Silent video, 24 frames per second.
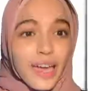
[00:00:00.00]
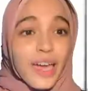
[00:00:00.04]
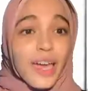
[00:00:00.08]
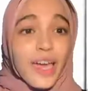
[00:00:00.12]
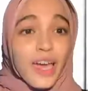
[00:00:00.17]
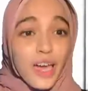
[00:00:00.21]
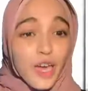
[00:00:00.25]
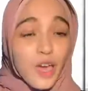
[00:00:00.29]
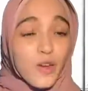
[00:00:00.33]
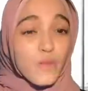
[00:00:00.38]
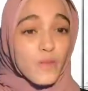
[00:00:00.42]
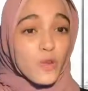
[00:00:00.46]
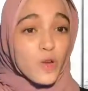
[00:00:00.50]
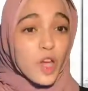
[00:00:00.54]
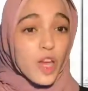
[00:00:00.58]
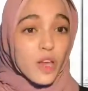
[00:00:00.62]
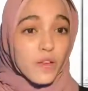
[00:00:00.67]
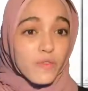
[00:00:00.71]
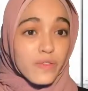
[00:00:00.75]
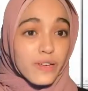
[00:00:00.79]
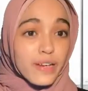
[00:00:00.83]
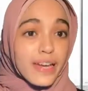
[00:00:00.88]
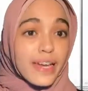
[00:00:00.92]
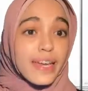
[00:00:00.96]
Have you
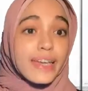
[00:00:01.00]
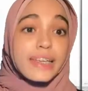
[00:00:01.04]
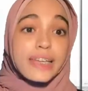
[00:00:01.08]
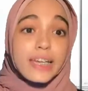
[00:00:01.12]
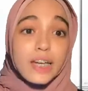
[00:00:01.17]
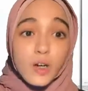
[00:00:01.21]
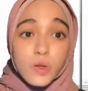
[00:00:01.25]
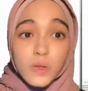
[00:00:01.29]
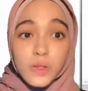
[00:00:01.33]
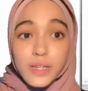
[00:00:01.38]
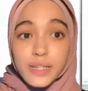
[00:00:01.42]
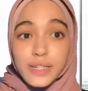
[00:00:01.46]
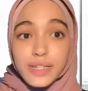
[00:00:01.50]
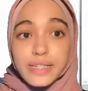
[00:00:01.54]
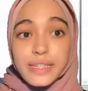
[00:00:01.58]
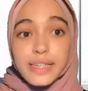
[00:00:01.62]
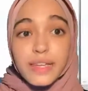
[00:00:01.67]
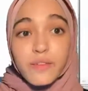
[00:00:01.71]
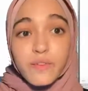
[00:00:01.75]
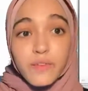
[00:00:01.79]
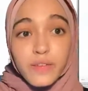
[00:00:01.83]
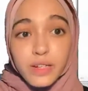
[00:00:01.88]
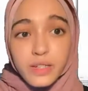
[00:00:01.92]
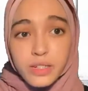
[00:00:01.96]
ever encountered
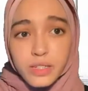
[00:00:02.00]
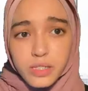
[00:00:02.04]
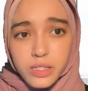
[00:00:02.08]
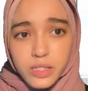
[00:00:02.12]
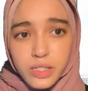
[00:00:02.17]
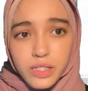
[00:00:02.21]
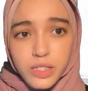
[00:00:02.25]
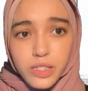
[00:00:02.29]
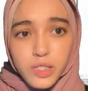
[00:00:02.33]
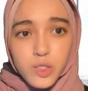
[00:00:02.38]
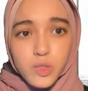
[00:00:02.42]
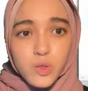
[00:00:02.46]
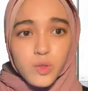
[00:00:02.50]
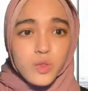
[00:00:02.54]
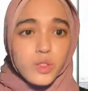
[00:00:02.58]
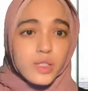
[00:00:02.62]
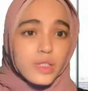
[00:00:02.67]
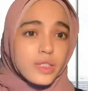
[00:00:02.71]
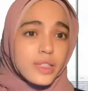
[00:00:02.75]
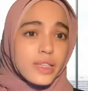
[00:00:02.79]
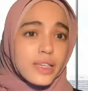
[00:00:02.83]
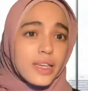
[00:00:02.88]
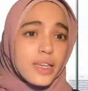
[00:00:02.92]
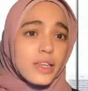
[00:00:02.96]
difficulties to
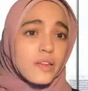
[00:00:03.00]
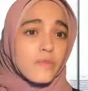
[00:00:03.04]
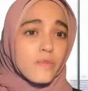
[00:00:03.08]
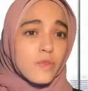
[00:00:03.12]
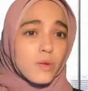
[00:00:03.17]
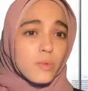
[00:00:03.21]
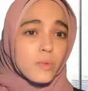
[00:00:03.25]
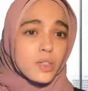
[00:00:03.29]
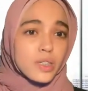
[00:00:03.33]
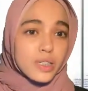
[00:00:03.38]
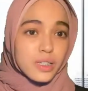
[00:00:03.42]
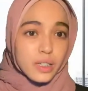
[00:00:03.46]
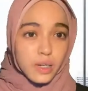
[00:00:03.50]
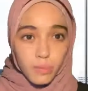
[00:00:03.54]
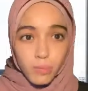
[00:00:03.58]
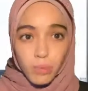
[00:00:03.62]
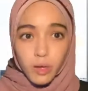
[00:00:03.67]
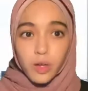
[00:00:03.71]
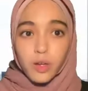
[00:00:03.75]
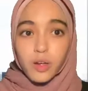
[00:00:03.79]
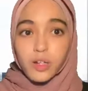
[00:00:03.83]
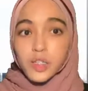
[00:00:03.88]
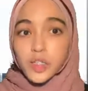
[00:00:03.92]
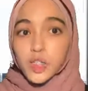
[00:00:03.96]
see information
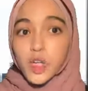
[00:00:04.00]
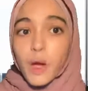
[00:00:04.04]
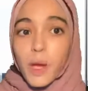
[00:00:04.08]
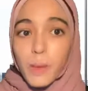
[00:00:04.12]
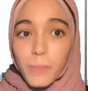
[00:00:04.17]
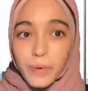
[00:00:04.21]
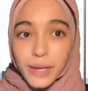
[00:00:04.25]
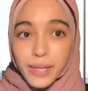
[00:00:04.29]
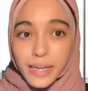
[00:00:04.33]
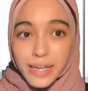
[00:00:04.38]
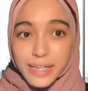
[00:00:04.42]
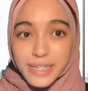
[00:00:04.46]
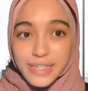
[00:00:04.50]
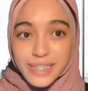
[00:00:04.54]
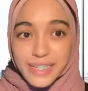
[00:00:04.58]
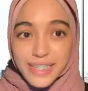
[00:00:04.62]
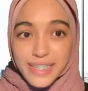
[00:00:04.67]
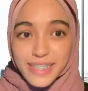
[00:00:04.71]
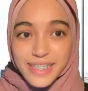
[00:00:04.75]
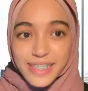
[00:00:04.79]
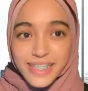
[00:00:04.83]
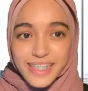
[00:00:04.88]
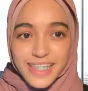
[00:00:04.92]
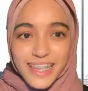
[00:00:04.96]
about your job
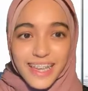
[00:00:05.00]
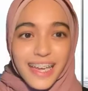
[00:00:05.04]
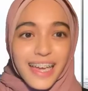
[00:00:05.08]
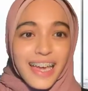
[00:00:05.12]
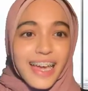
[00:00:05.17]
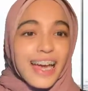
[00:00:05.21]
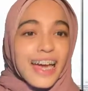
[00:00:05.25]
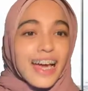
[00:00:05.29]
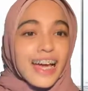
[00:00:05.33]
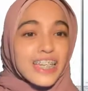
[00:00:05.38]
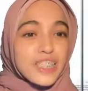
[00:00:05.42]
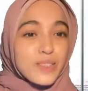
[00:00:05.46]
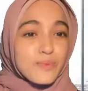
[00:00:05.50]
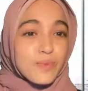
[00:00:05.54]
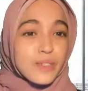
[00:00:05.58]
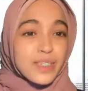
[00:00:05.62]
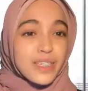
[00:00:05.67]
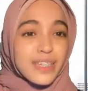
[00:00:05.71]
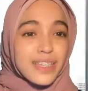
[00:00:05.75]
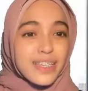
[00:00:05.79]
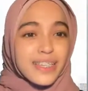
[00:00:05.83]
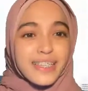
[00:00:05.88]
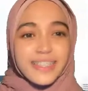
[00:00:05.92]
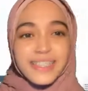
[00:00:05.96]
application,
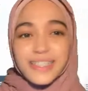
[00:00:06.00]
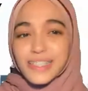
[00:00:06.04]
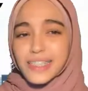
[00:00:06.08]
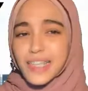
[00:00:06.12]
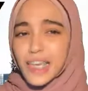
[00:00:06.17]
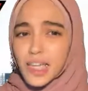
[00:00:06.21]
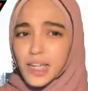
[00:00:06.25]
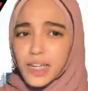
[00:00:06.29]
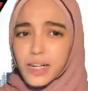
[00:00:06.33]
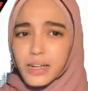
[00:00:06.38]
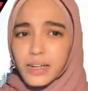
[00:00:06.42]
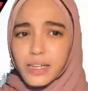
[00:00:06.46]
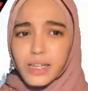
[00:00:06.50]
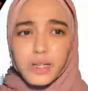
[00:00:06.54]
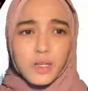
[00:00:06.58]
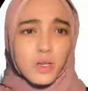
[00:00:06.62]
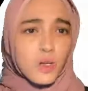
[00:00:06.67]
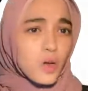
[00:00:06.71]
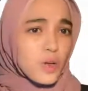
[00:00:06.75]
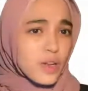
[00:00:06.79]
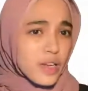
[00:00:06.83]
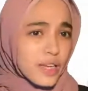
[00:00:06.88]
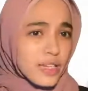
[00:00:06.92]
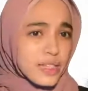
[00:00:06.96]
especially salary,
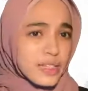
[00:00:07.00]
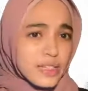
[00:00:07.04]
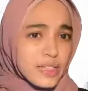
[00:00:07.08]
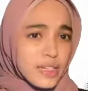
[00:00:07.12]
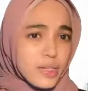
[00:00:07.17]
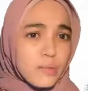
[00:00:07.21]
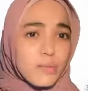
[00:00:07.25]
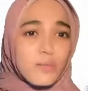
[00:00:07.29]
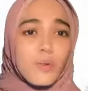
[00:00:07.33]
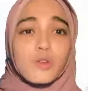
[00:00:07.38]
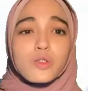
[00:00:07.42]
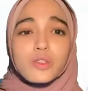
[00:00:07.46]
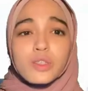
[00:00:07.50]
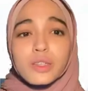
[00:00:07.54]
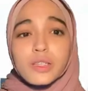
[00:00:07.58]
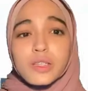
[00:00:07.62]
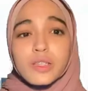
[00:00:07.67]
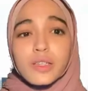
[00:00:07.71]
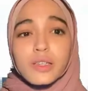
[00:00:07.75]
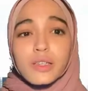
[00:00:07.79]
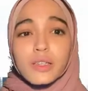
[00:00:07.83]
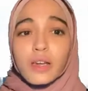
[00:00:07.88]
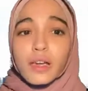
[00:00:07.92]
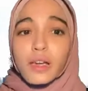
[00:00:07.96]
location,
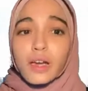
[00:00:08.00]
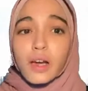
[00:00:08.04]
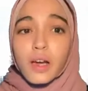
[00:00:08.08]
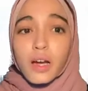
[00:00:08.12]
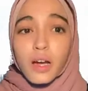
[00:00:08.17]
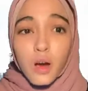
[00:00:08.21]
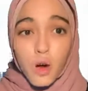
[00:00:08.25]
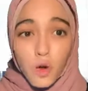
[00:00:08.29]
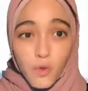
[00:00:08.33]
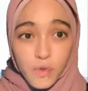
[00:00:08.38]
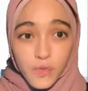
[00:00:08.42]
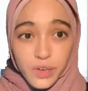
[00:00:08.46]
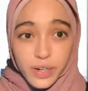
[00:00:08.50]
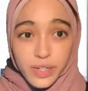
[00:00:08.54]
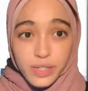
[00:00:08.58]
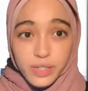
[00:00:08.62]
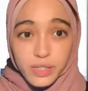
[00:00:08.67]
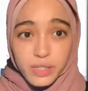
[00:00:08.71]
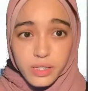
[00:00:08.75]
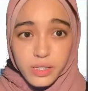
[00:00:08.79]
position offered?